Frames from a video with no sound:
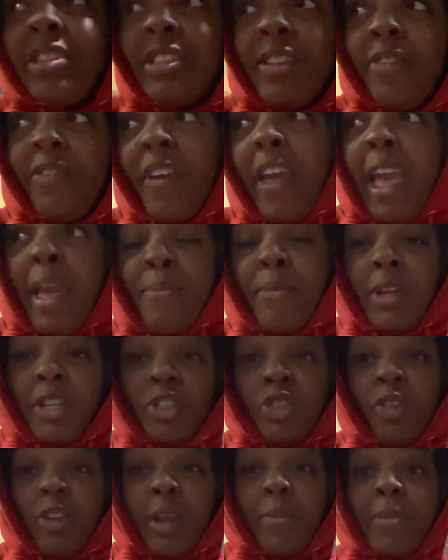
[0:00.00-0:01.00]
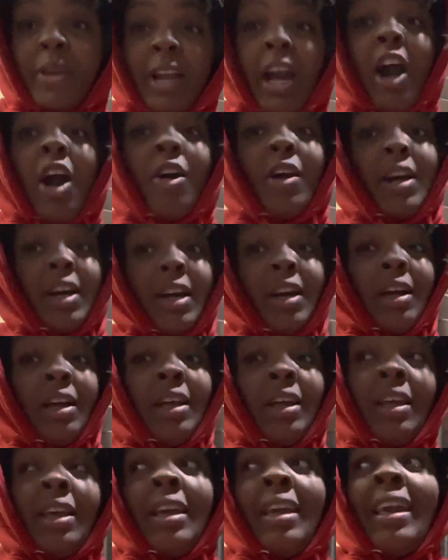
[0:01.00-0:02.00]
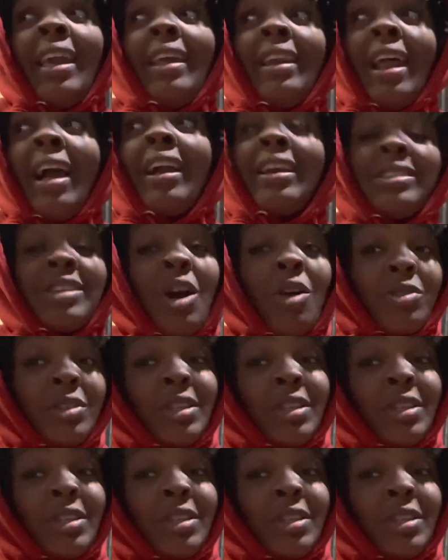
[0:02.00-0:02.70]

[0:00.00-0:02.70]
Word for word: to find me so let me call her and i can talk